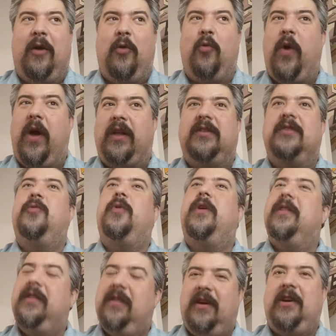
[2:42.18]
went
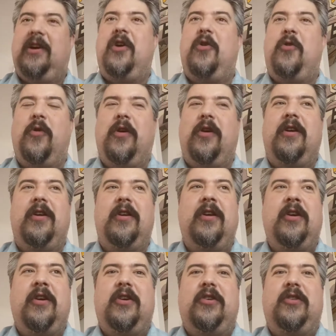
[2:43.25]
with a coworker
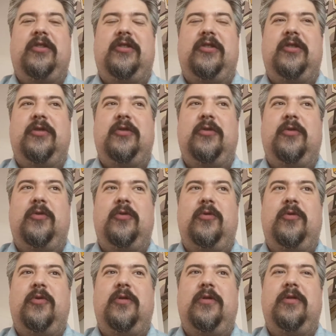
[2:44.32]

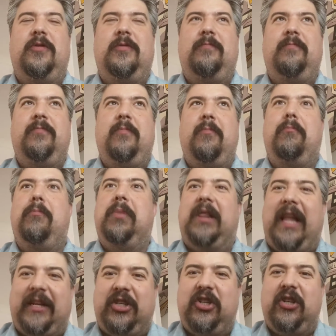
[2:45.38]
to
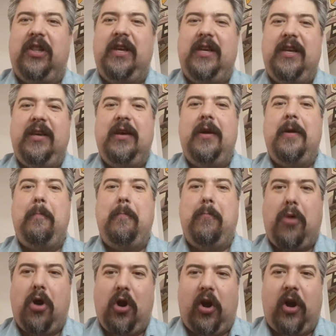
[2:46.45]
Bletchley
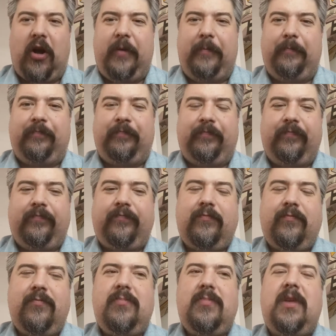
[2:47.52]
Park.
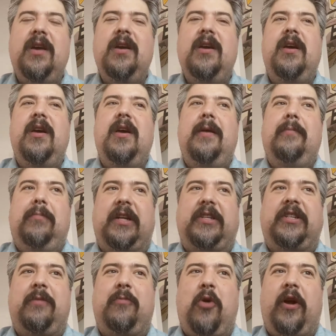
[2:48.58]

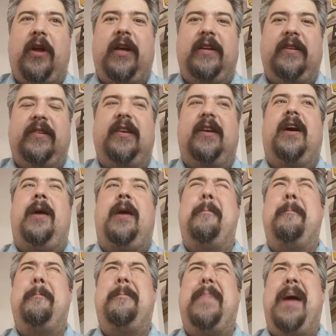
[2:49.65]
Bletchley Park is
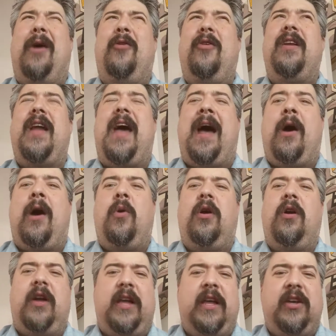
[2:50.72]
about an
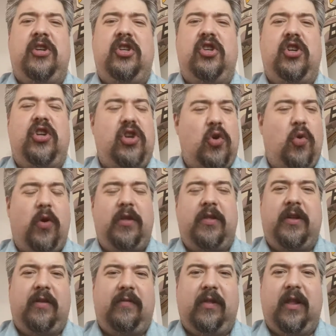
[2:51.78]
hour-ish
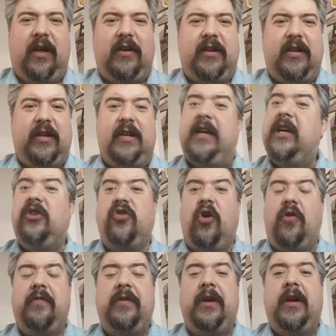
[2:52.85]
north of London. He
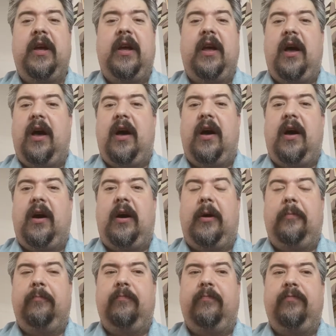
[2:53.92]
drove.
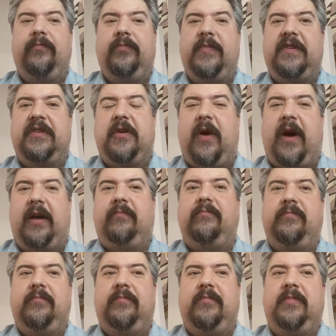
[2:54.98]
Um, so I
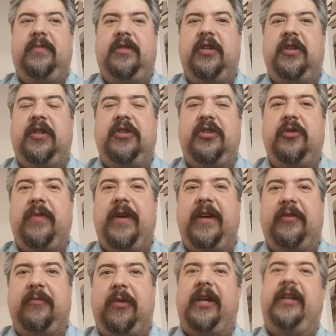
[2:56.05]
took the tube to
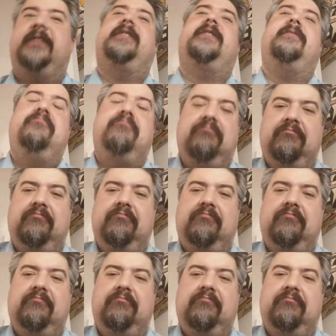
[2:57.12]
his place,